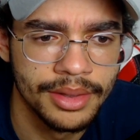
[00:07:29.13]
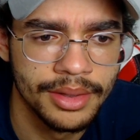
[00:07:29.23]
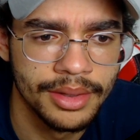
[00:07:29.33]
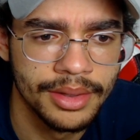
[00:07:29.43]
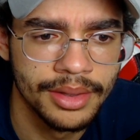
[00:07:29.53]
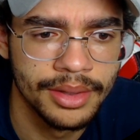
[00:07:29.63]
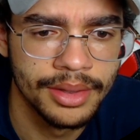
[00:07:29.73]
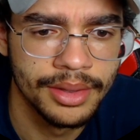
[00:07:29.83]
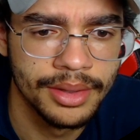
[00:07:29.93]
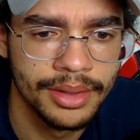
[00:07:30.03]
EMP?
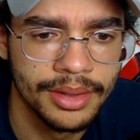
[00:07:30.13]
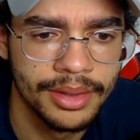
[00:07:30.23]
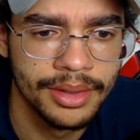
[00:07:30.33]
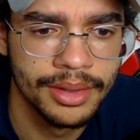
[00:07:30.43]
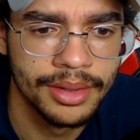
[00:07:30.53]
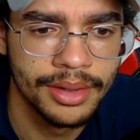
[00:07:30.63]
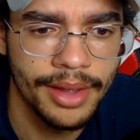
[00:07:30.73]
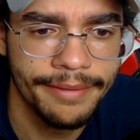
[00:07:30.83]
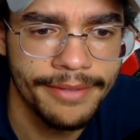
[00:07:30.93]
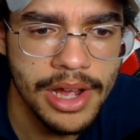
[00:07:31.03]

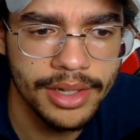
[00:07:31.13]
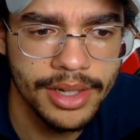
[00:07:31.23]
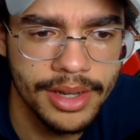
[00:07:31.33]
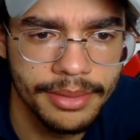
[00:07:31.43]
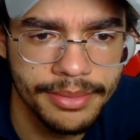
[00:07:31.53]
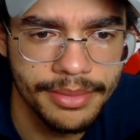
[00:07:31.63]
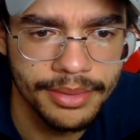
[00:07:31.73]
They fucked him.